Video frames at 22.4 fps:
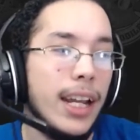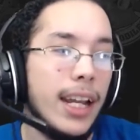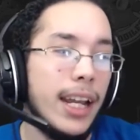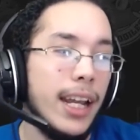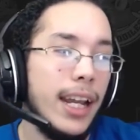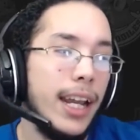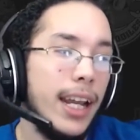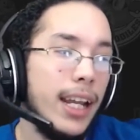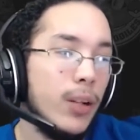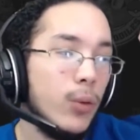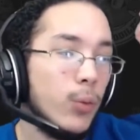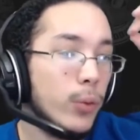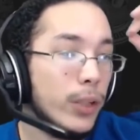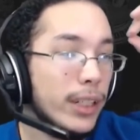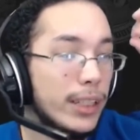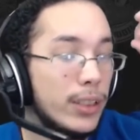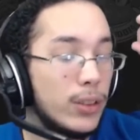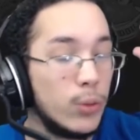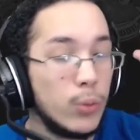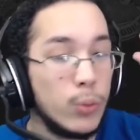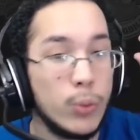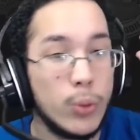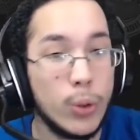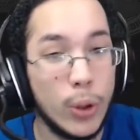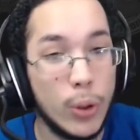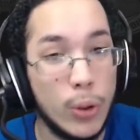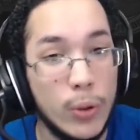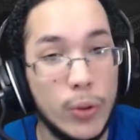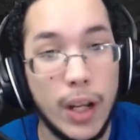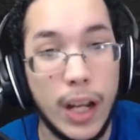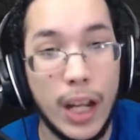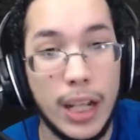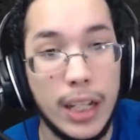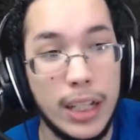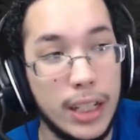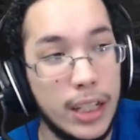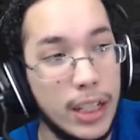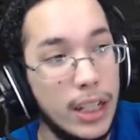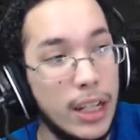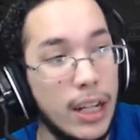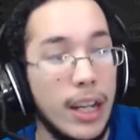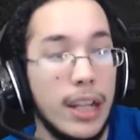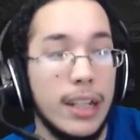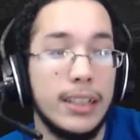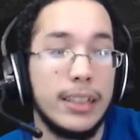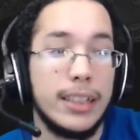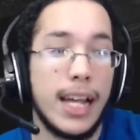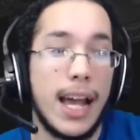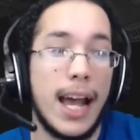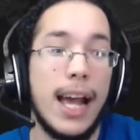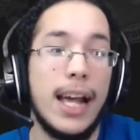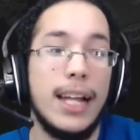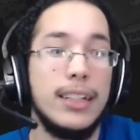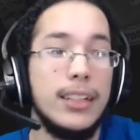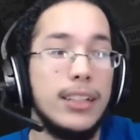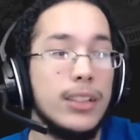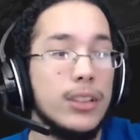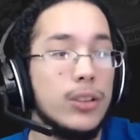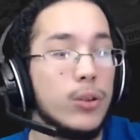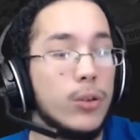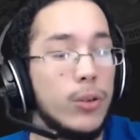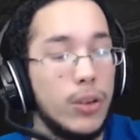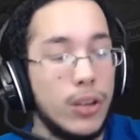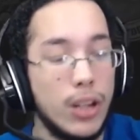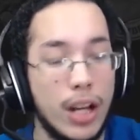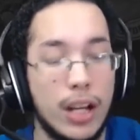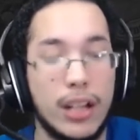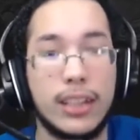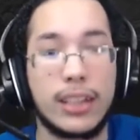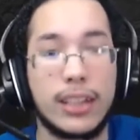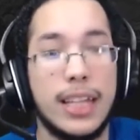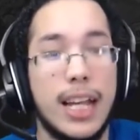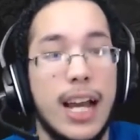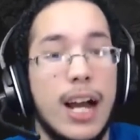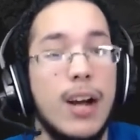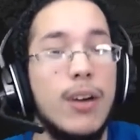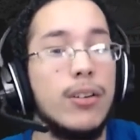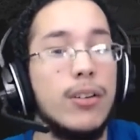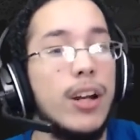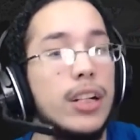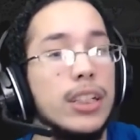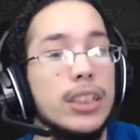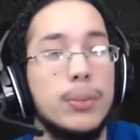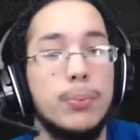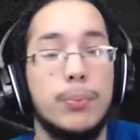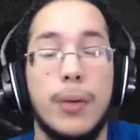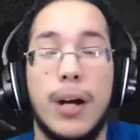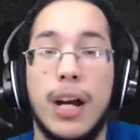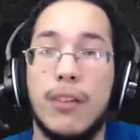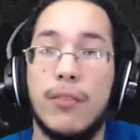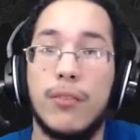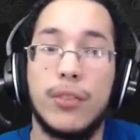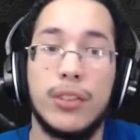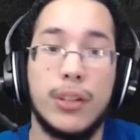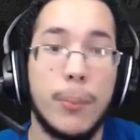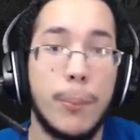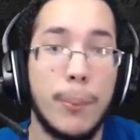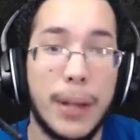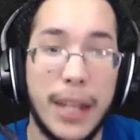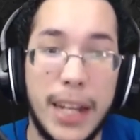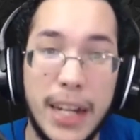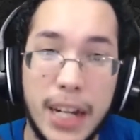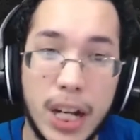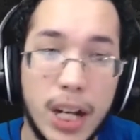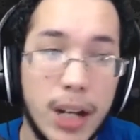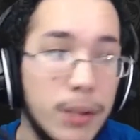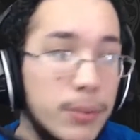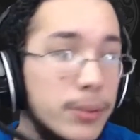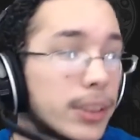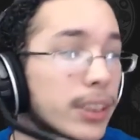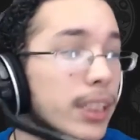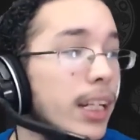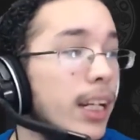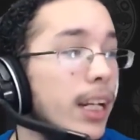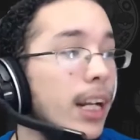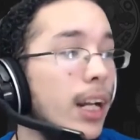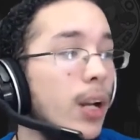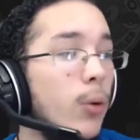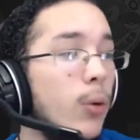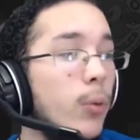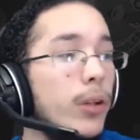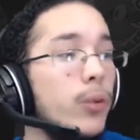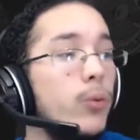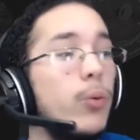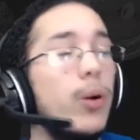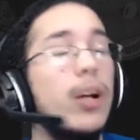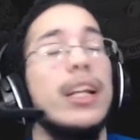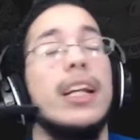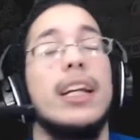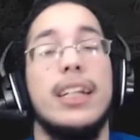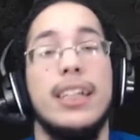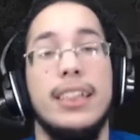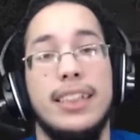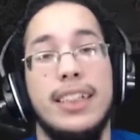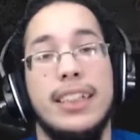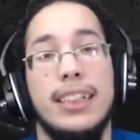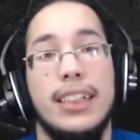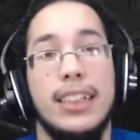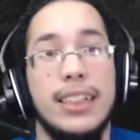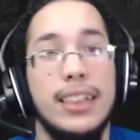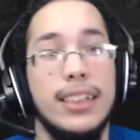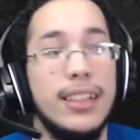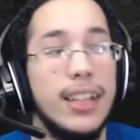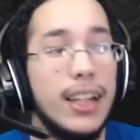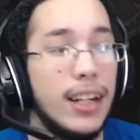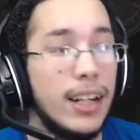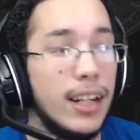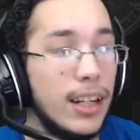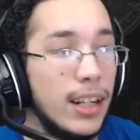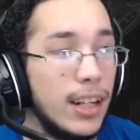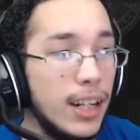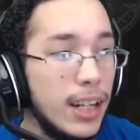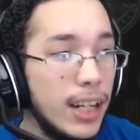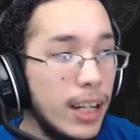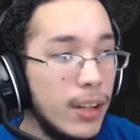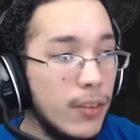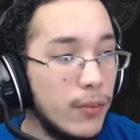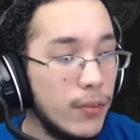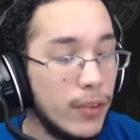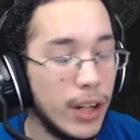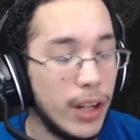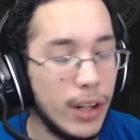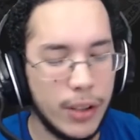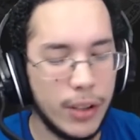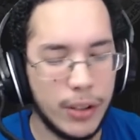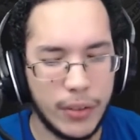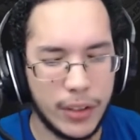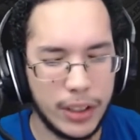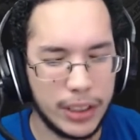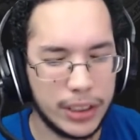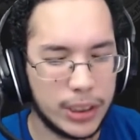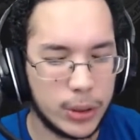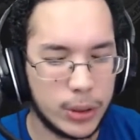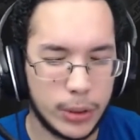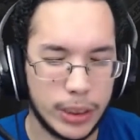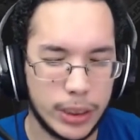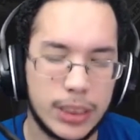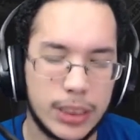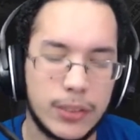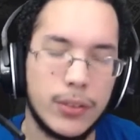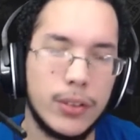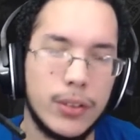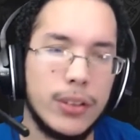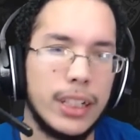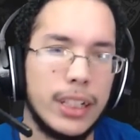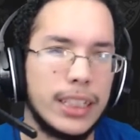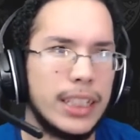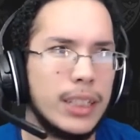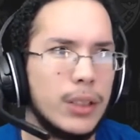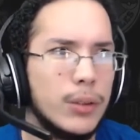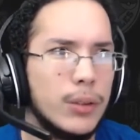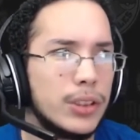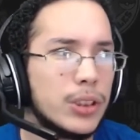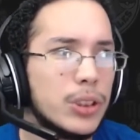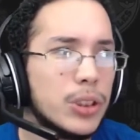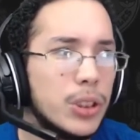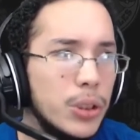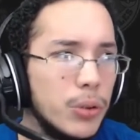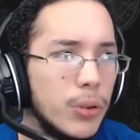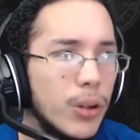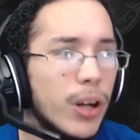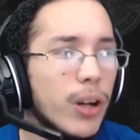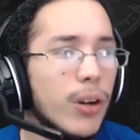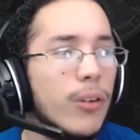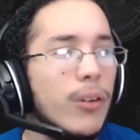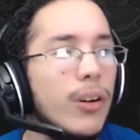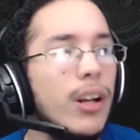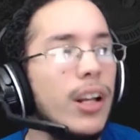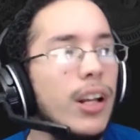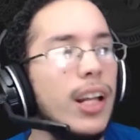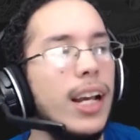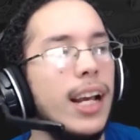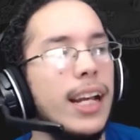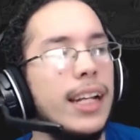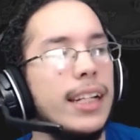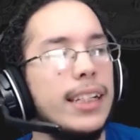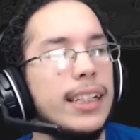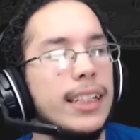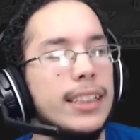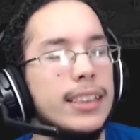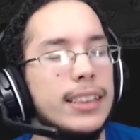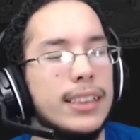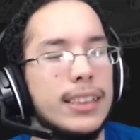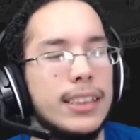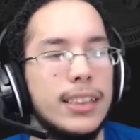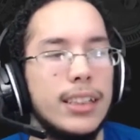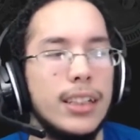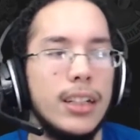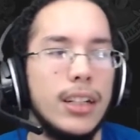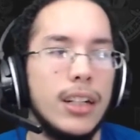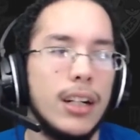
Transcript: and we rode that to lock down our spot for the playoffs. We won against a very, very stressful, I think it was 2-0 against